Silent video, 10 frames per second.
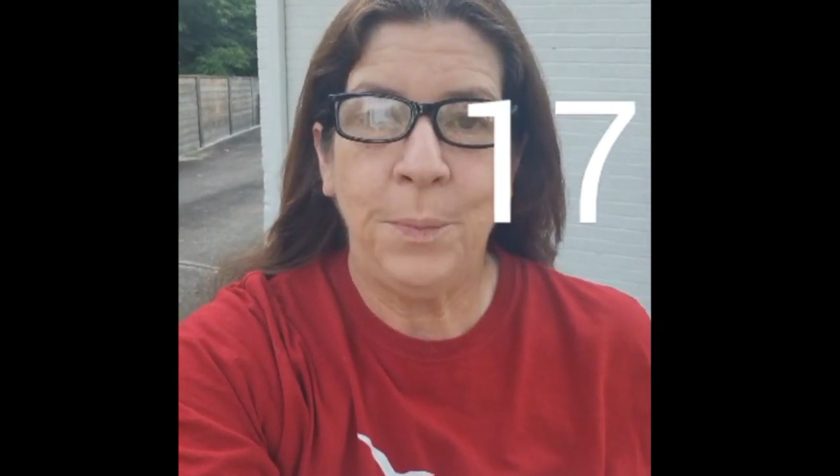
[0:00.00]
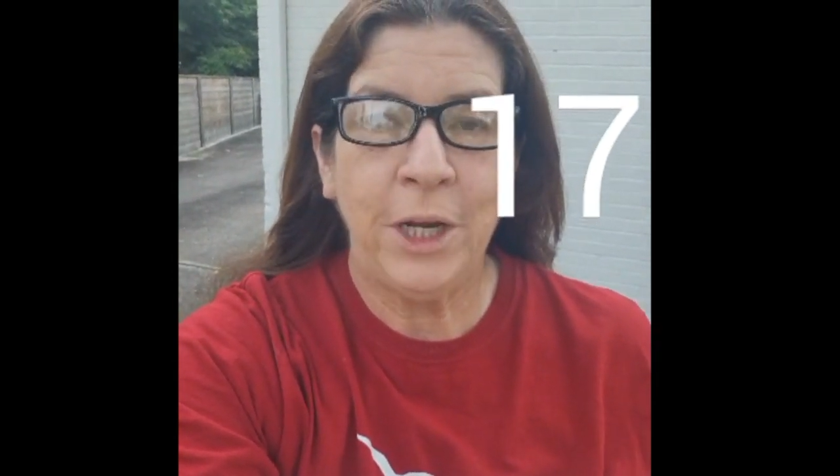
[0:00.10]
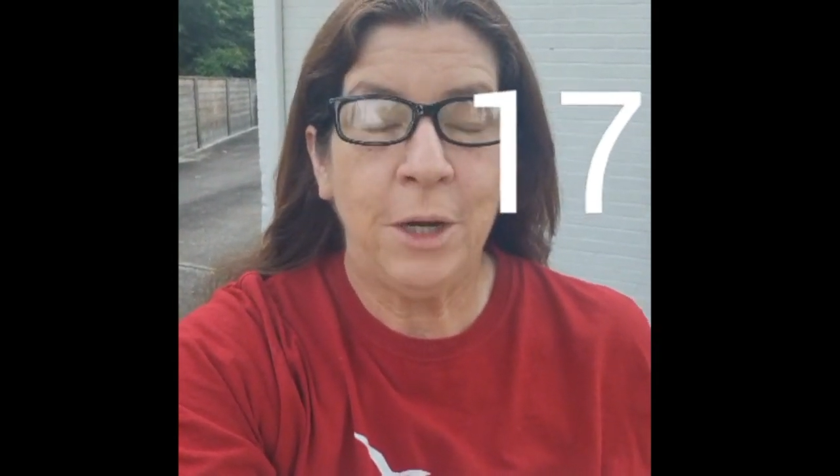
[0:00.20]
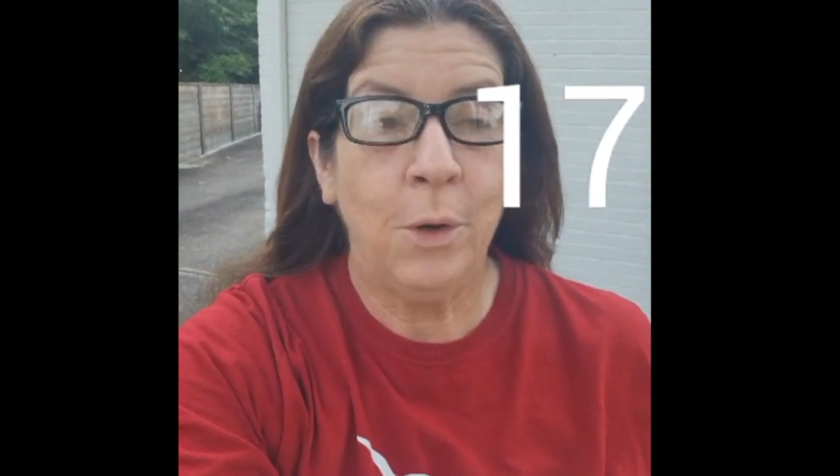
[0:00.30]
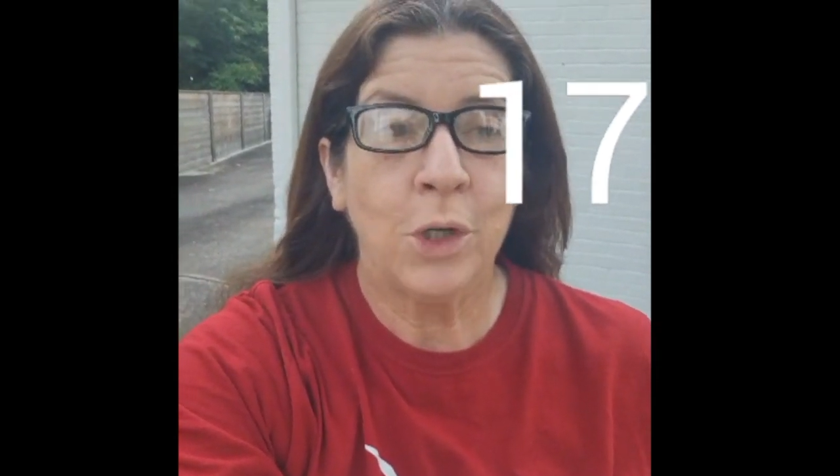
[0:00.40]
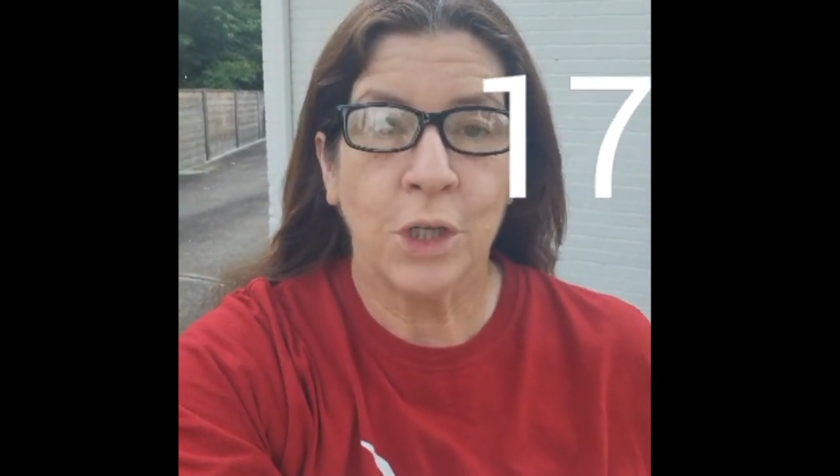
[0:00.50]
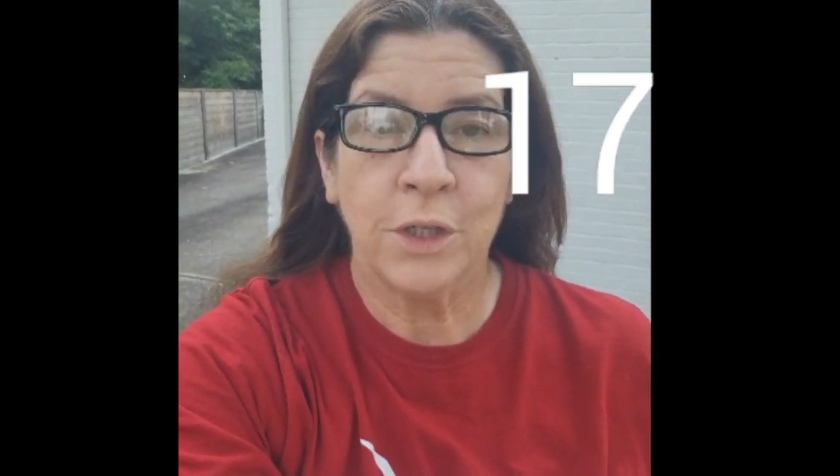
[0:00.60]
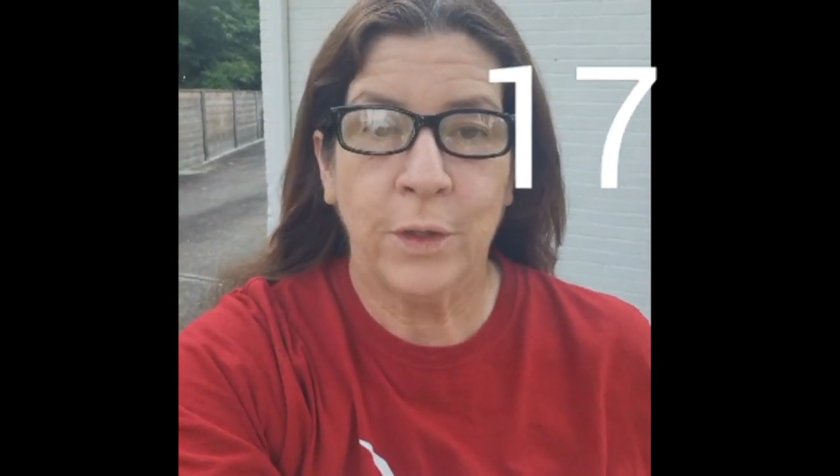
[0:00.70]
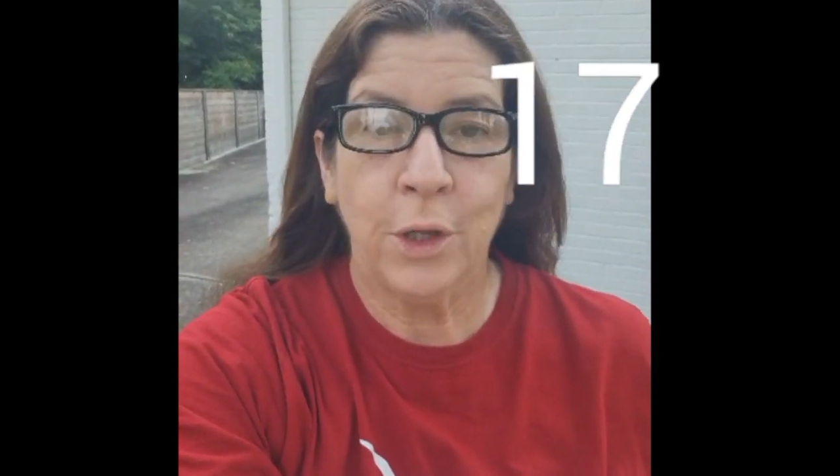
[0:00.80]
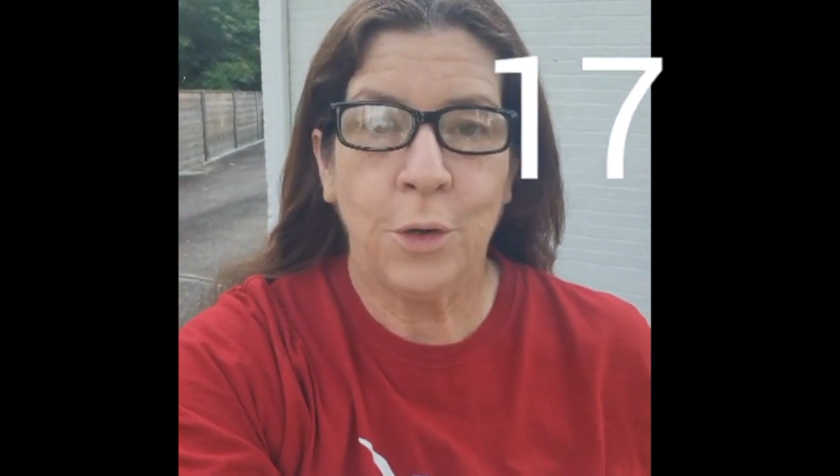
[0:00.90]
be in
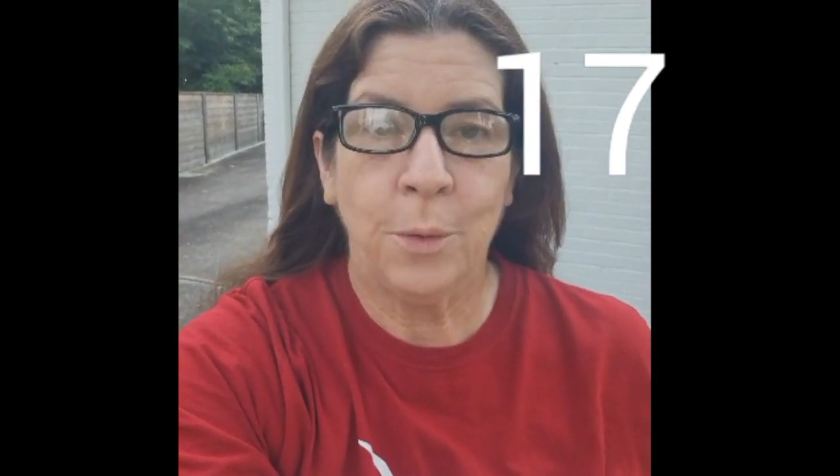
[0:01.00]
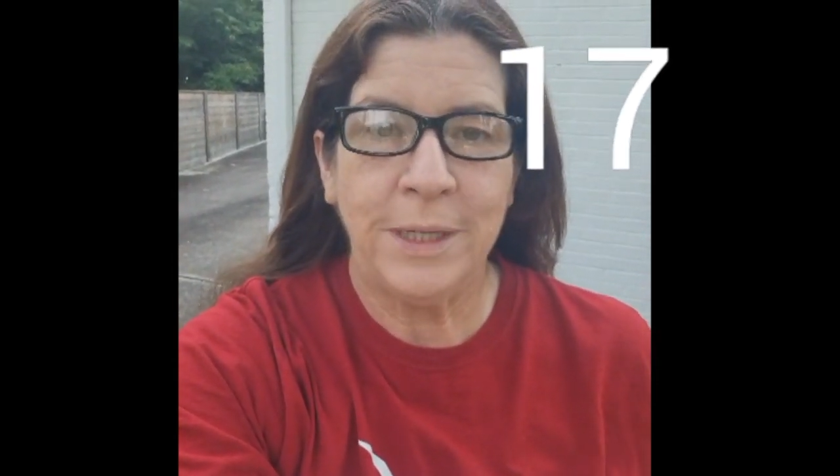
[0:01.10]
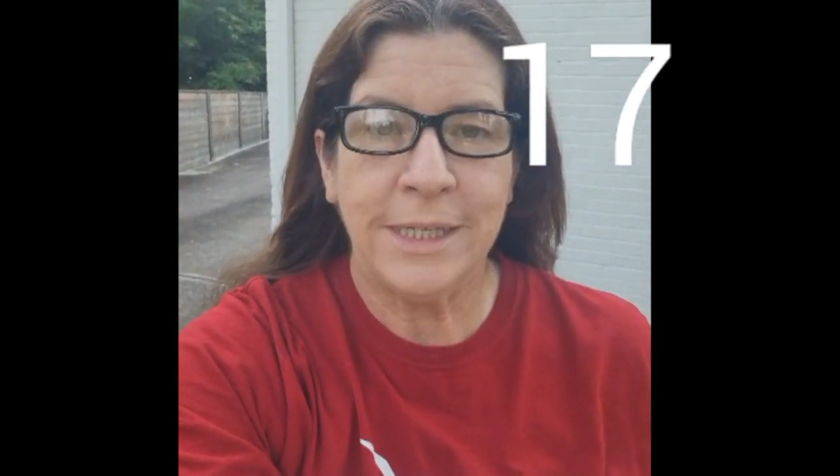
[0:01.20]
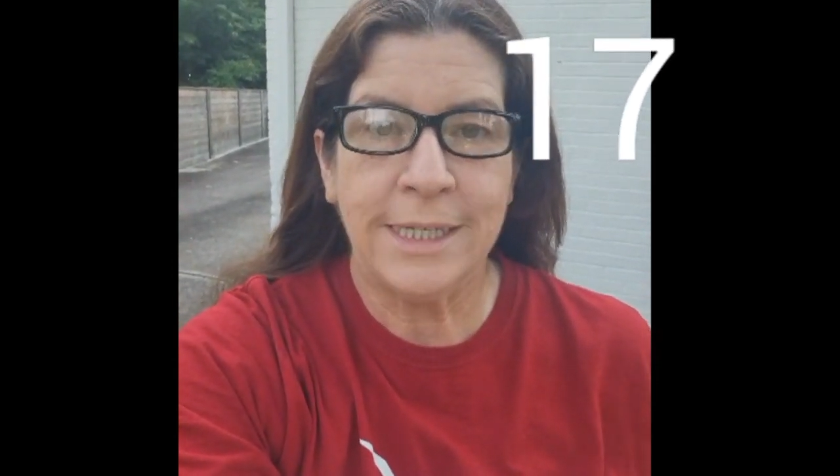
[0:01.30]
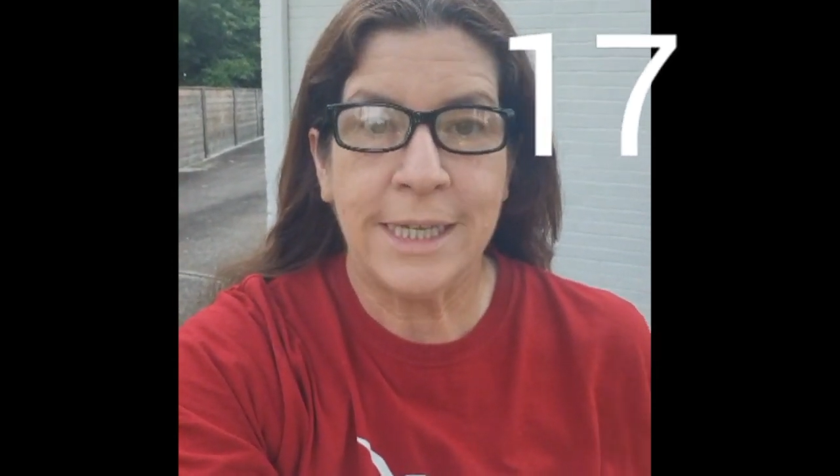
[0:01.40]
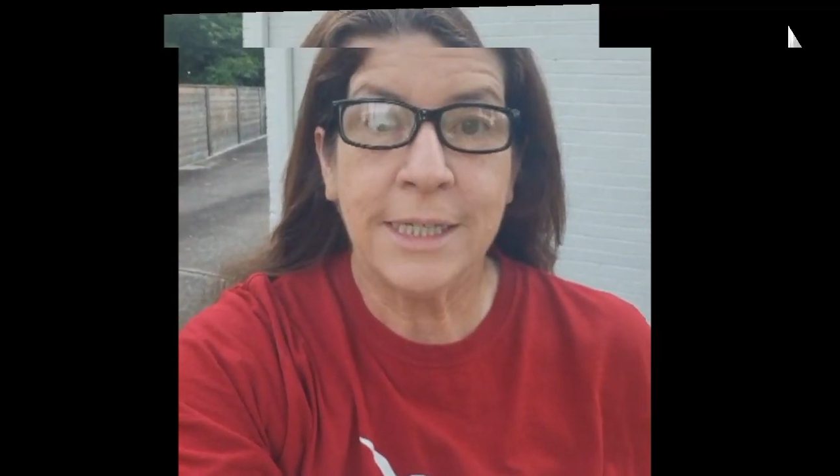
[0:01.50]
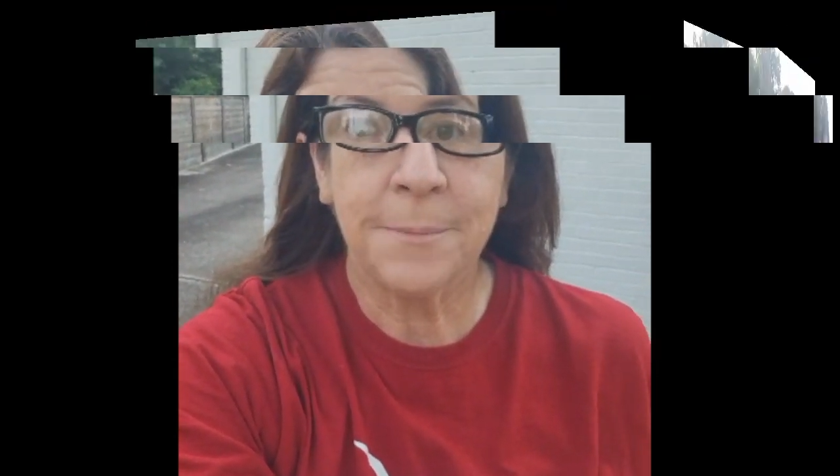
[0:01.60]
commercials for local businesses.